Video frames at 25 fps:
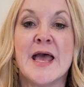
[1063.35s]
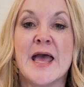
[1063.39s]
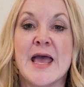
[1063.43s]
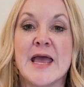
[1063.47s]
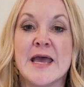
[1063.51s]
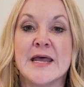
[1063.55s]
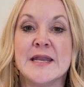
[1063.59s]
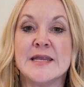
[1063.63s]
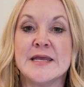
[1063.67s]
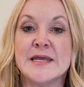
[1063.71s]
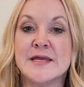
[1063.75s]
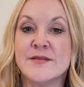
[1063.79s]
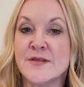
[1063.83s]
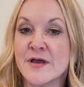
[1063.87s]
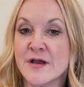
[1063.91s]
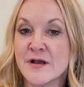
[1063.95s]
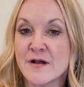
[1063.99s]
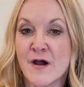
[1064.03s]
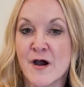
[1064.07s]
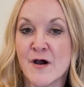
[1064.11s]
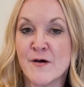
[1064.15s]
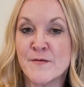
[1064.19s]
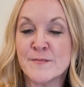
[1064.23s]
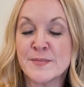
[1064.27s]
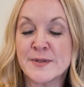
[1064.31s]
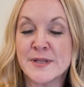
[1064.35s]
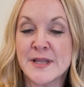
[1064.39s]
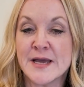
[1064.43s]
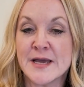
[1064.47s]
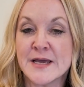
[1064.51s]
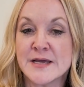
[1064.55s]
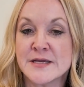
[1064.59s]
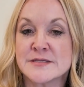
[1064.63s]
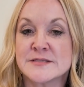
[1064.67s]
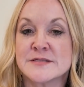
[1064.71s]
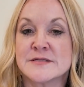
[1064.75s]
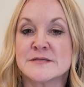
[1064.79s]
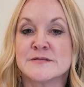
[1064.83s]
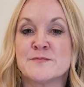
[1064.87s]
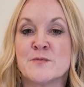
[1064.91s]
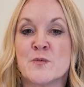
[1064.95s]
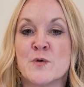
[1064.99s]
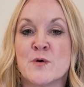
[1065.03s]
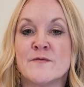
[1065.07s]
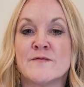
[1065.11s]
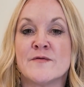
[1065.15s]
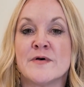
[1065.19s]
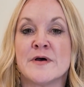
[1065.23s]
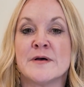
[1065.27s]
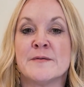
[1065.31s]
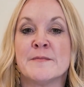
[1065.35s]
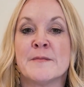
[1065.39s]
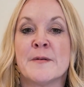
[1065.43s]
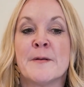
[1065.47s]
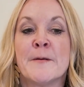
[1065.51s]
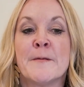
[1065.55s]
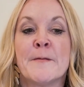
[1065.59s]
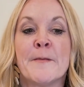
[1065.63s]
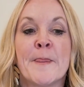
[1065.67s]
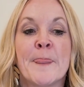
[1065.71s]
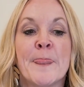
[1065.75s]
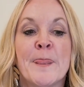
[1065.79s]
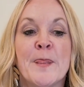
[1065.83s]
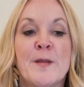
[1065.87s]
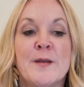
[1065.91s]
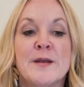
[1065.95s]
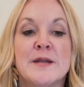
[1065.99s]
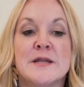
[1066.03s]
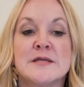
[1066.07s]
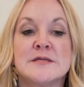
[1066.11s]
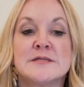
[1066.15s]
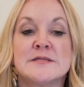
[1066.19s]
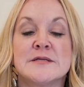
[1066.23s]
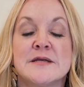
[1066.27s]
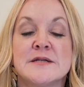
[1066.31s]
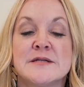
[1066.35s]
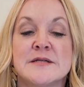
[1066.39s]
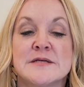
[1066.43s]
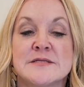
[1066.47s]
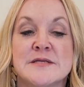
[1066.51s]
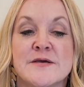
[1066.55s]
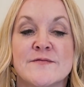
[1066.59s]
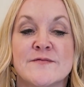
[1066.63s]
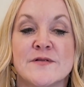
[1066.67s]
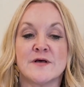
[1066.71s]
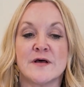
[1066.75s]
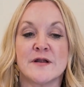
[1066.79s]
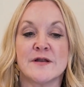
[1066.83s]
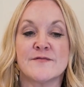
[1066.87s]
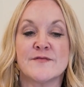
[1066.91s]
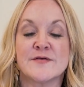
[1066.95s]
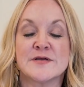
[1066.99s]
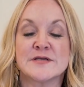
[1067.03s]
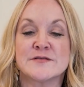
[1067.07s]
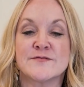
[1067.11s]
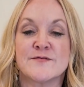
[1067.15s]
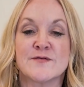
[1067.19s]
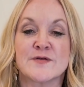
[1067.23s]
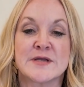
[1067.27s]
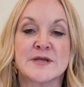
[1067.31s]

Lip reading: And in that complex, it's more of it does have a lot of things for